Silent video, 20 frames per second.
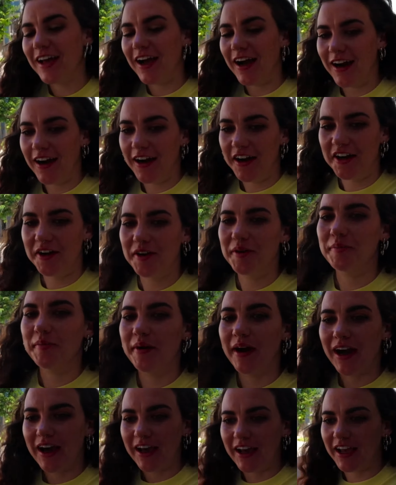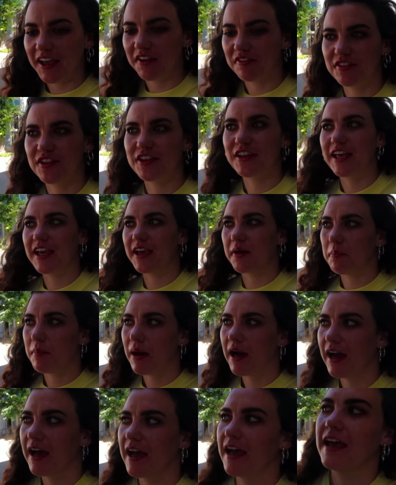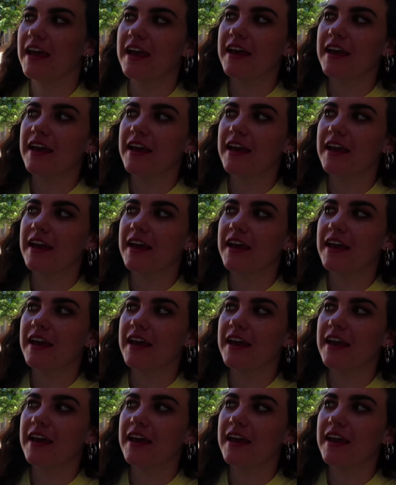I feel like my